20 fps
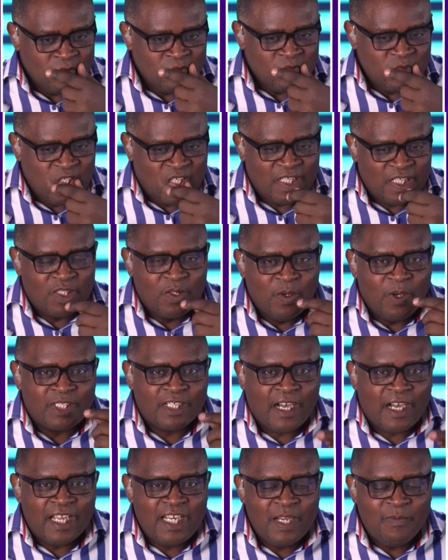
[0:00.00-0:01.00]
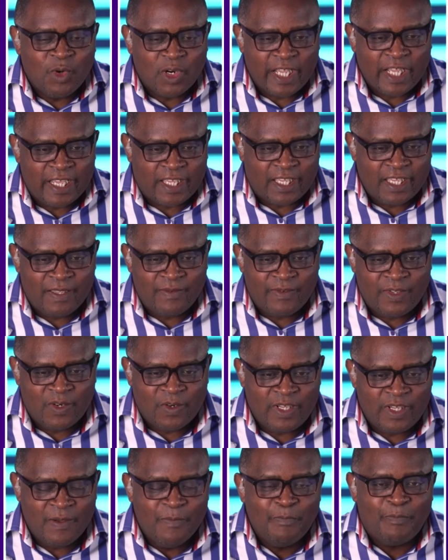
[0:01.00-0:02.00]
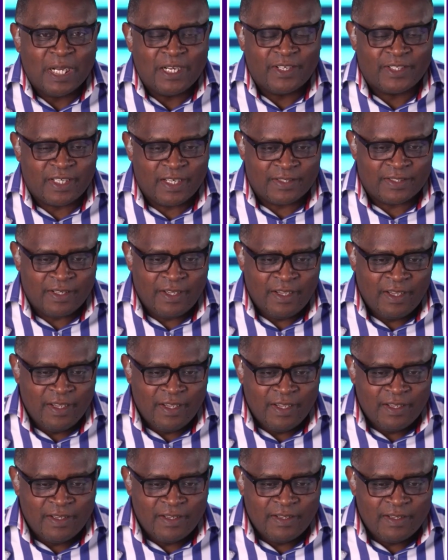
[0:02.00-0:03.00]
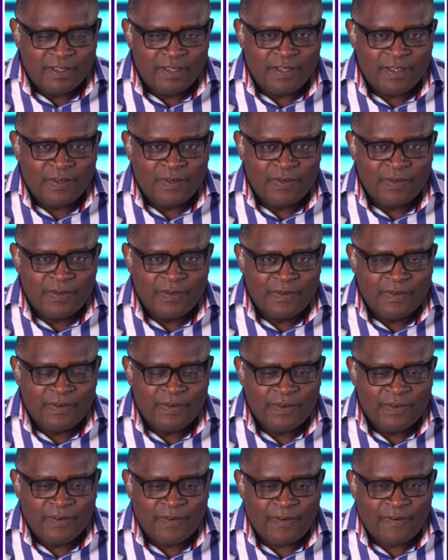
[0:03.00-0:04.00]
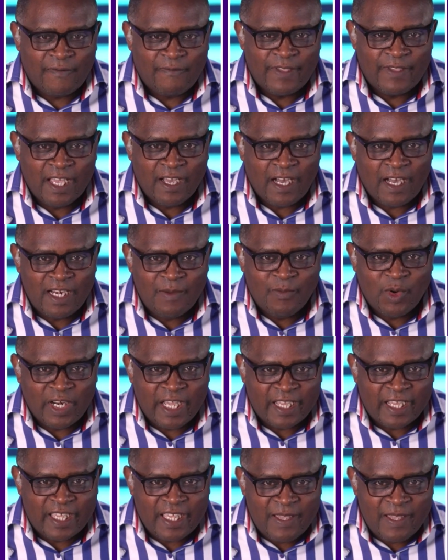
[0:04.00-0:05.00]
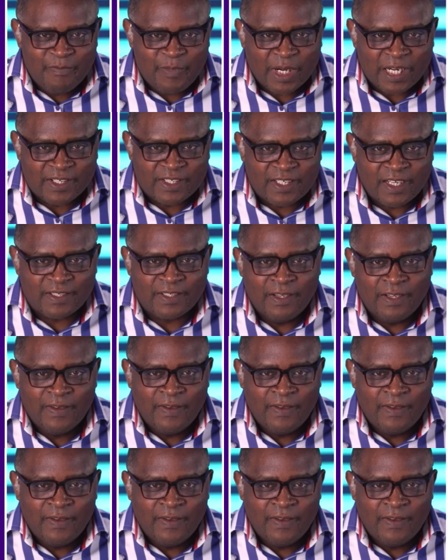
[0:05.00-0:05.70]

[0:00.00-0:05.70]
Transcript: It says those animal-like impulses, they are animal-like impulses.